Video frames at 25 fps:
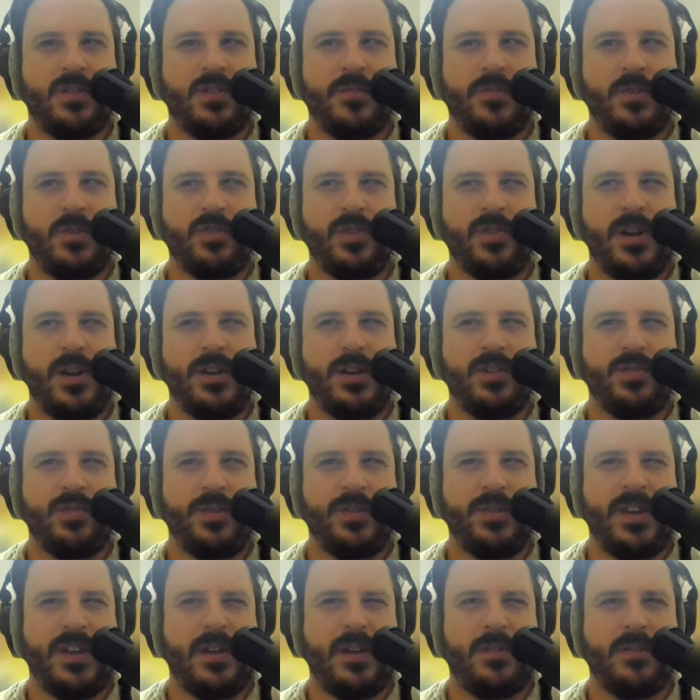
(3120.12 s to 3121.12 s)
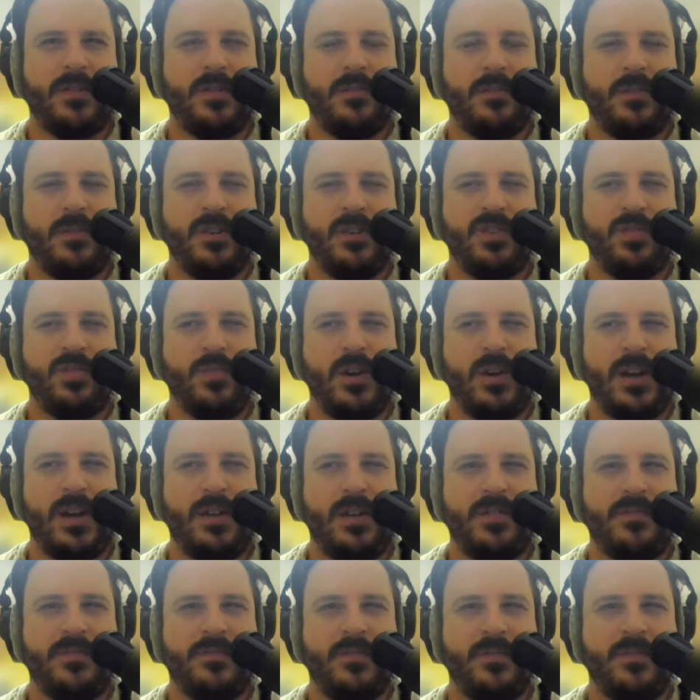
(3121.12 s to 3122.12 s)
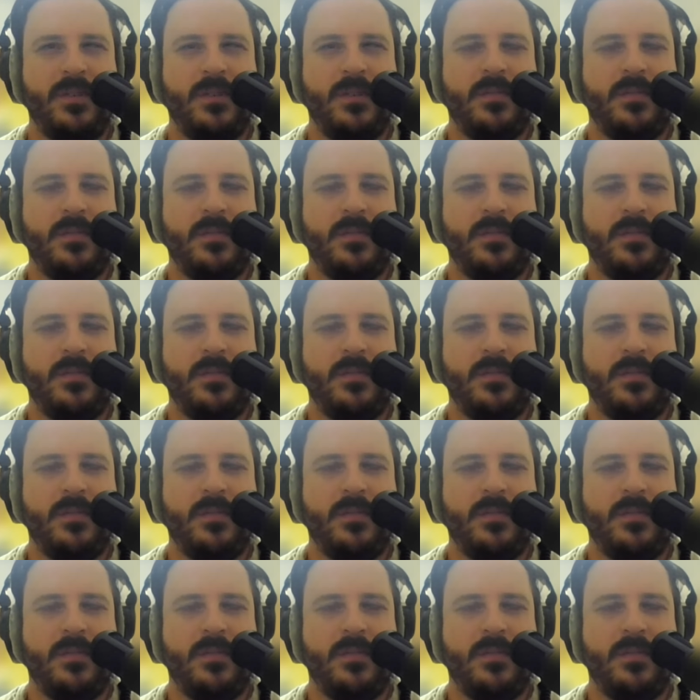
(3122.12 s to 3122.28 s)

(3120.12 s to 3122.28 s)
if you're trying to drill down, once you run out of